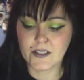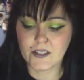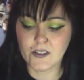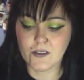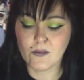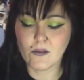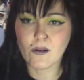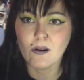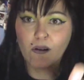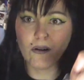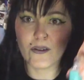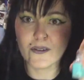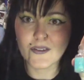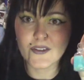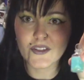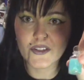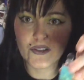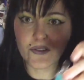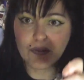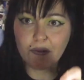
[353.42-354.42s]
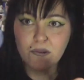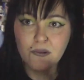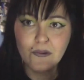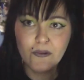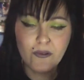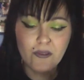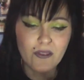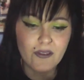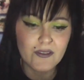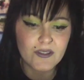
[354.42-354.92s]
go onto
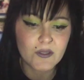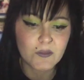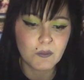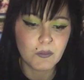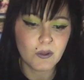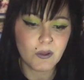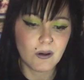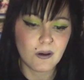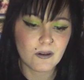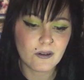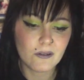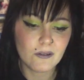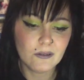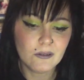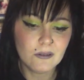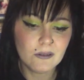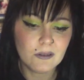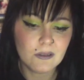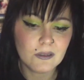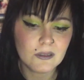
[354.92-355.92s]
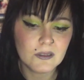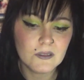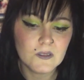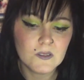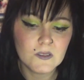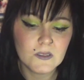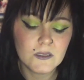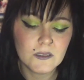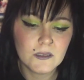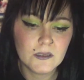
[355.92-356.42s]
this bottle?
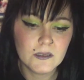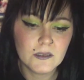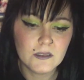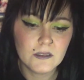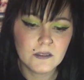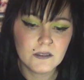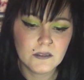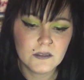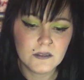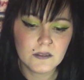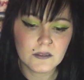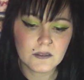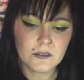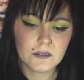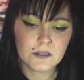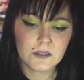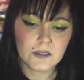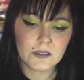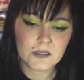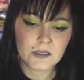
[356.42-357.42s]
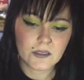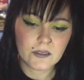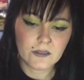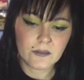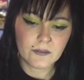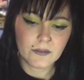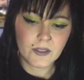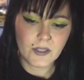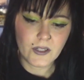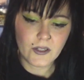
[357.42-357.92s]
So
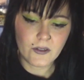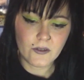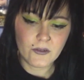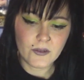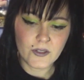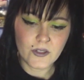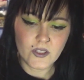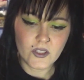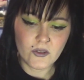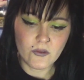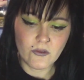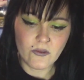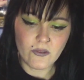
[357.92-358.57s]
I'm gonna do